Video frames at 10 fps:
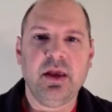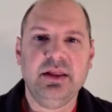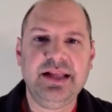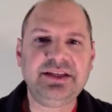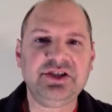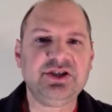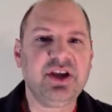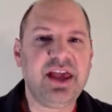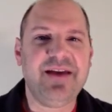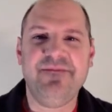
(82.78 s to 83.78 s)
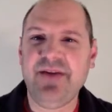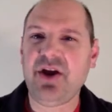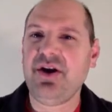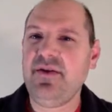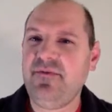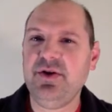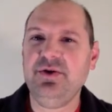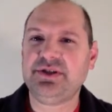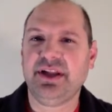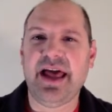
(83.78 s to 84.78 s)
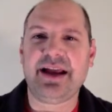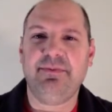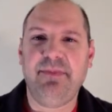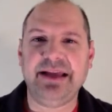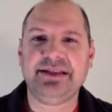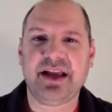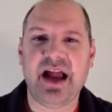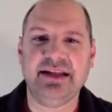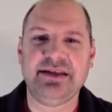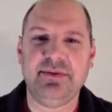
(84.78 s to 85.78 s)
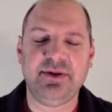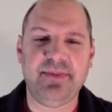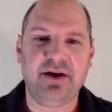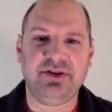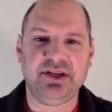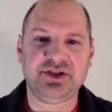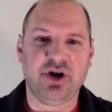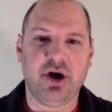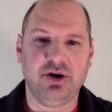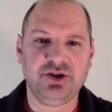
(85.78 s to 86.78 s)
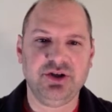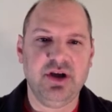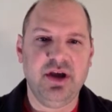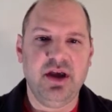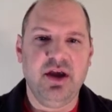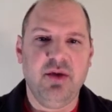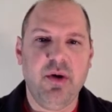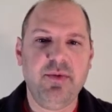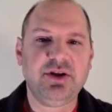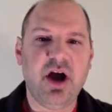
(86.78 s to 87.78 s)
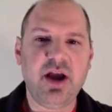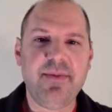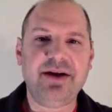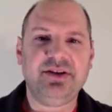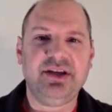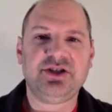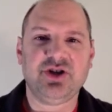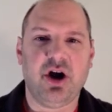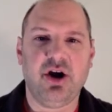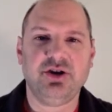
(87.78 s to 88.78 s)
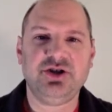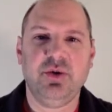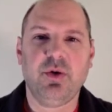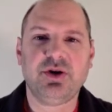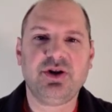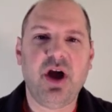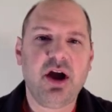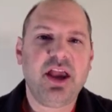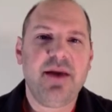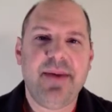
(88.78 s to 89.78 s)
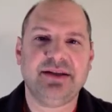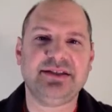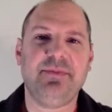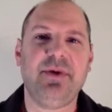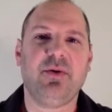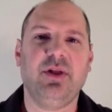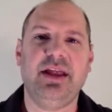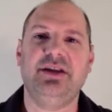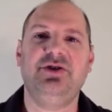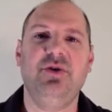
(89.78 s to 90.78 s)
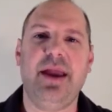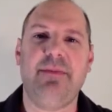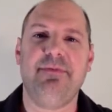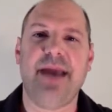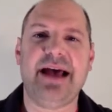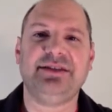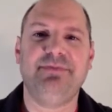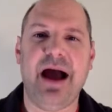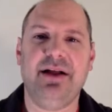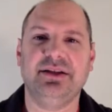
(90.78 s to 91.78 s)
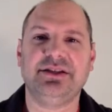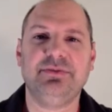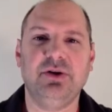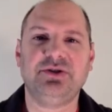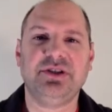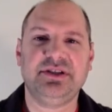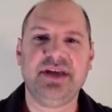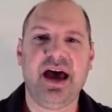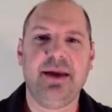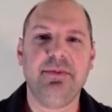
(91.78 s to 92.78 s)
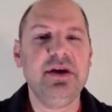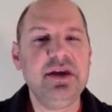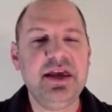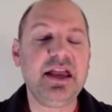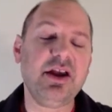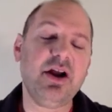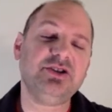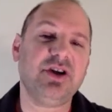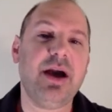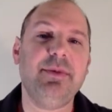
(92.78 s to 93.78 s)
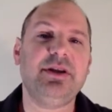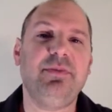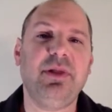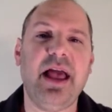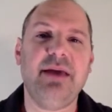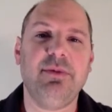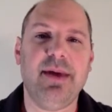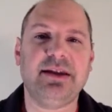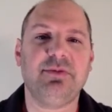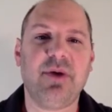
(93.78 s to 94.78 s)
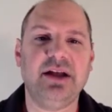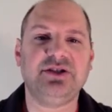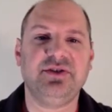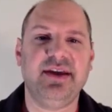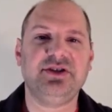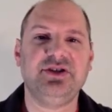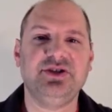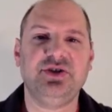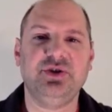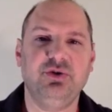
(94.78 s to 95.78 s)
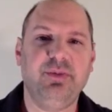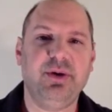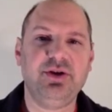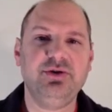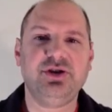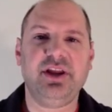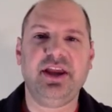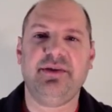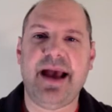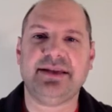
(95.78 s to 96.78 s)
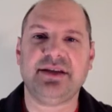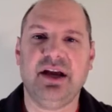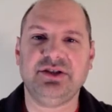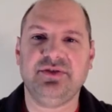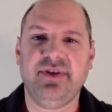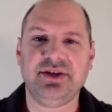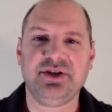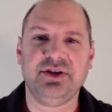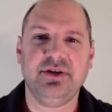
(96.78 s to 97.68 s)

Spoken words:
Let's just look at a very few select basic concepts about discharge. When we talk about discharge, we're talking about something related to a mass balance most of the time. It can also come into play in momentum conservation too, but usually in mass conservation.